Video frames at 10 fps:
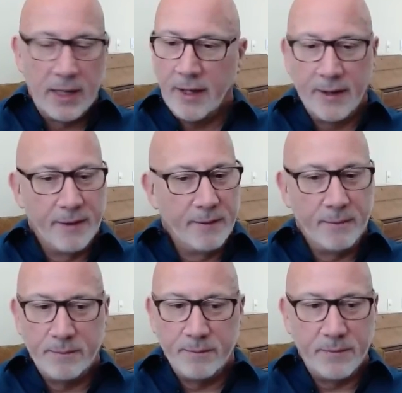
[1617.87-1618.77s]

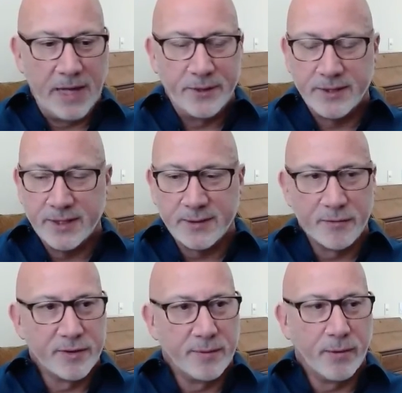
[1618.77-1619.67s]
I would just go
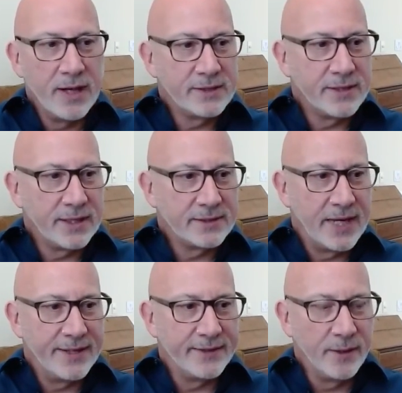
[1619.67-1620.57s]
through the process.
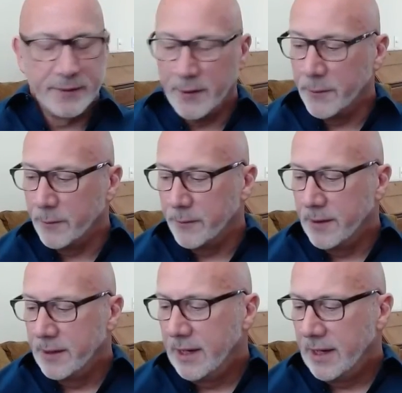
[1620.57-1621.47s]
I don't know
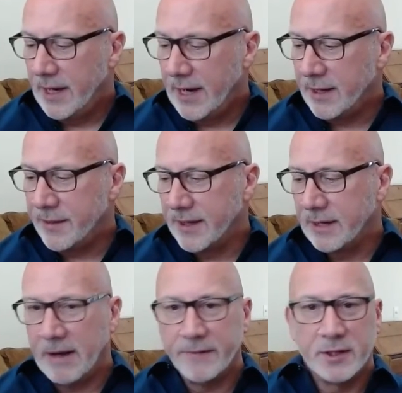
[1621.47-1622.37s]
anything
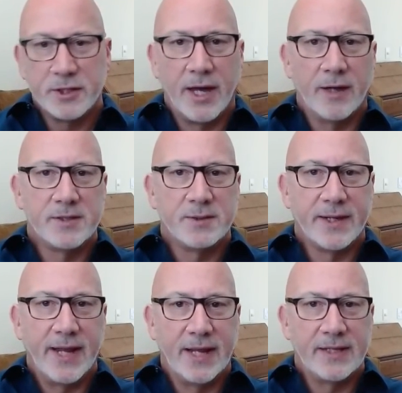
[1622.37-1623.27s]
about the child, so I
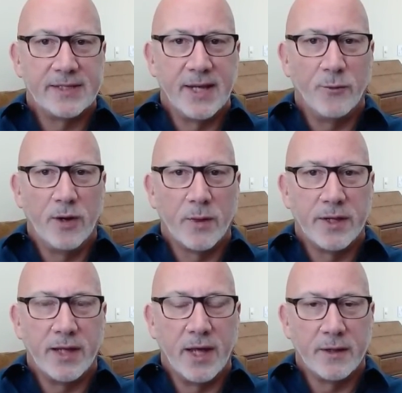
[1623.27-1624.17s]
can't say one way or
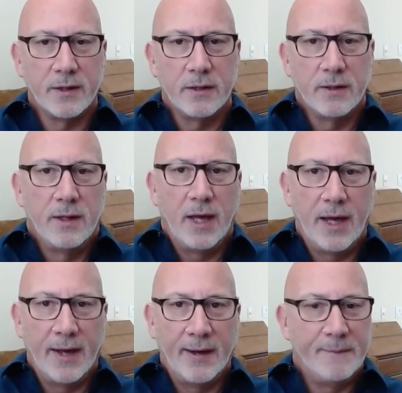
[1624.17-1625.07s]
the other.
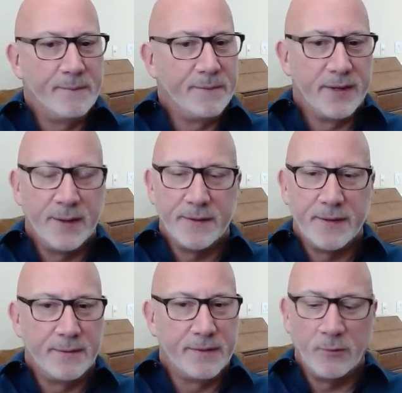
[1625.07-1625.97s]

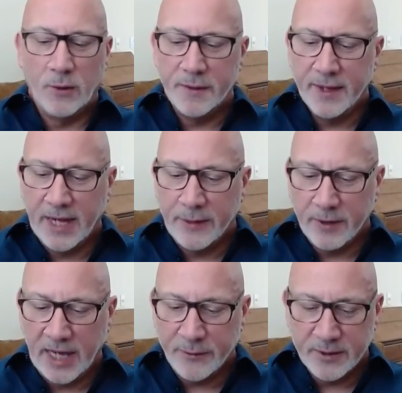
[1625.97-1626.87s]
The one thing I
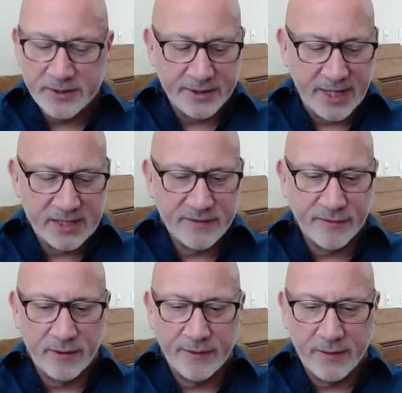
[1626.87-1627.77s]
will suggest
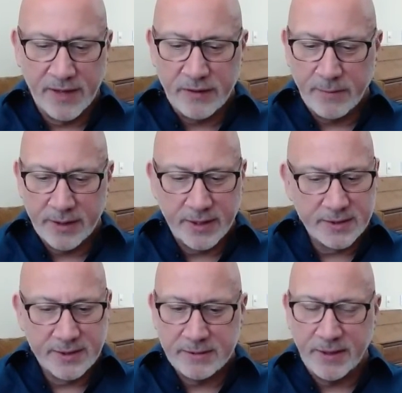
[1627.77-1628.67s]
for everybody
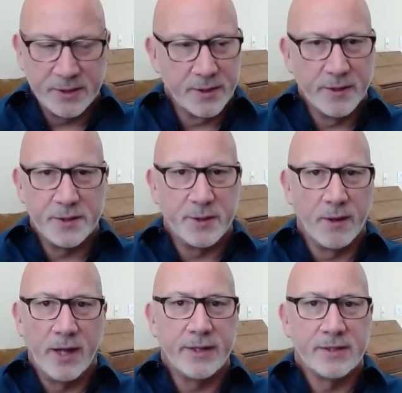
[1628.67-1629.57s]
is just make sure that you're
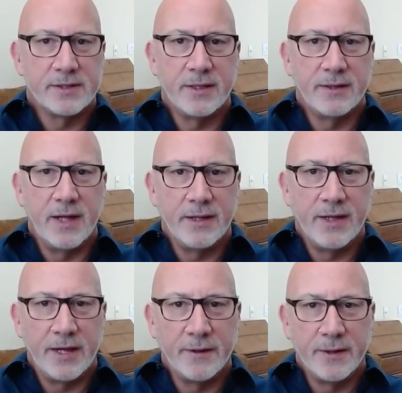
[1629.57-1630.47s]
honest and
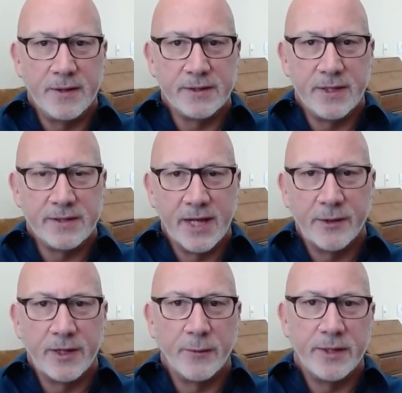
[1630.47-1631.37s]
that you're using
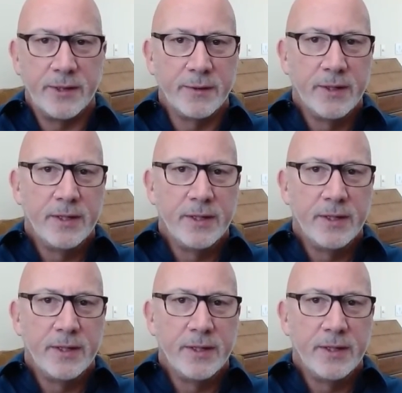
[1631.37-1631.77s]
integrity when you